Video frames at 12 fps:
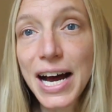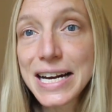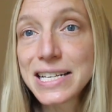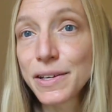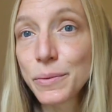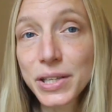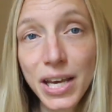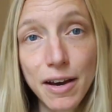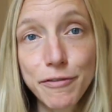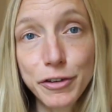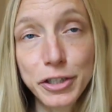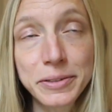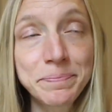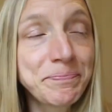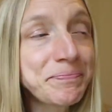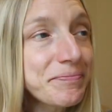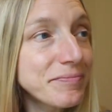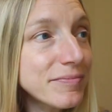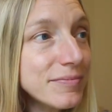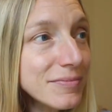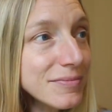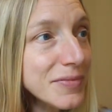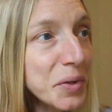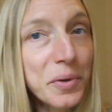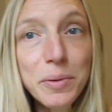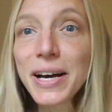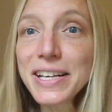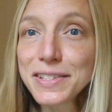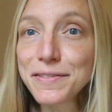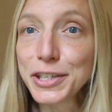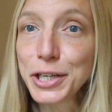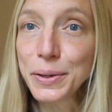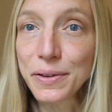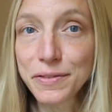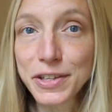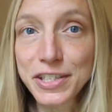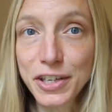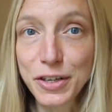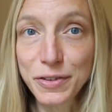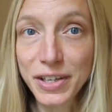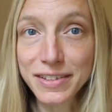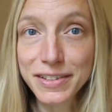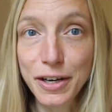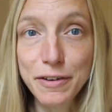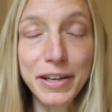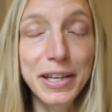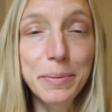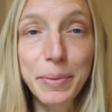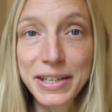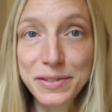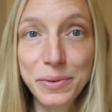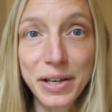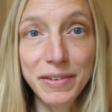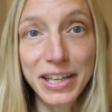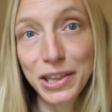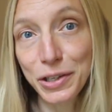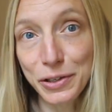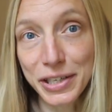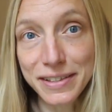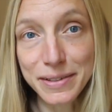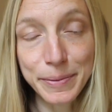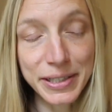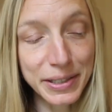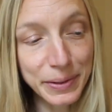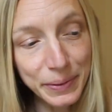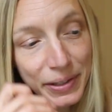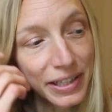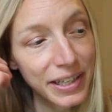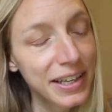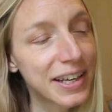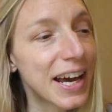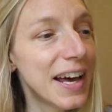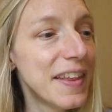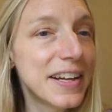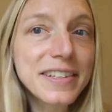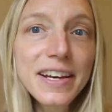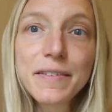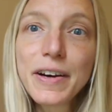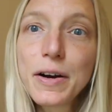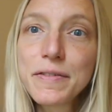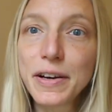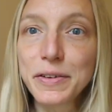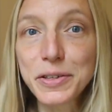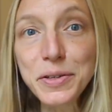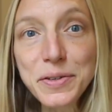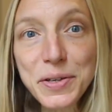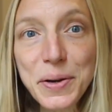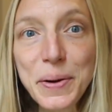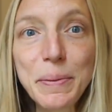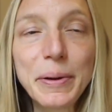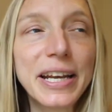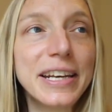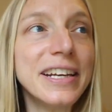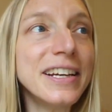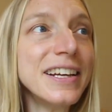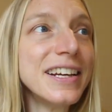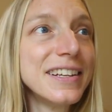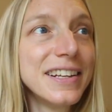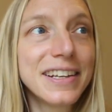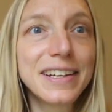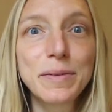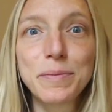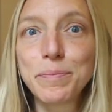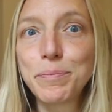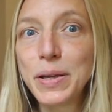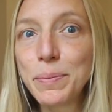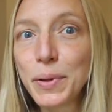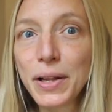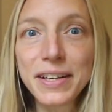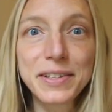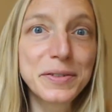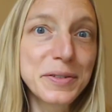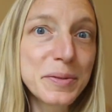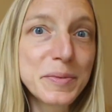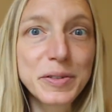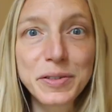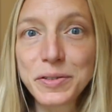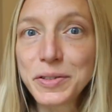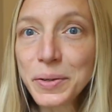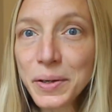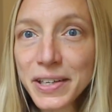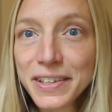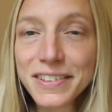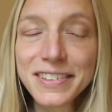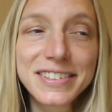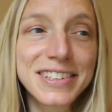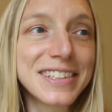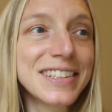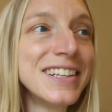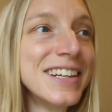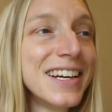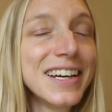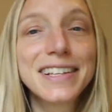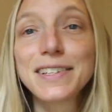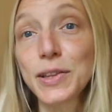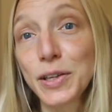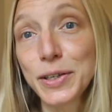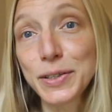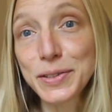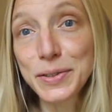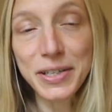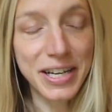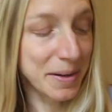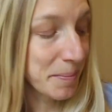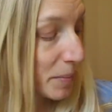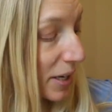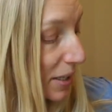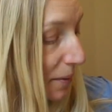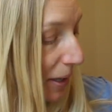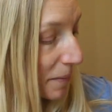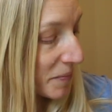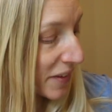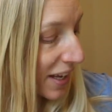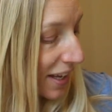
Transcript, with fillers: I knit with cat fur, were the best videos for this entrelac scarf and the best way of like learning something new. And that's kind of how I found YouTube and knitting people on YouTube doing tutorials and it's a long story. But anyway,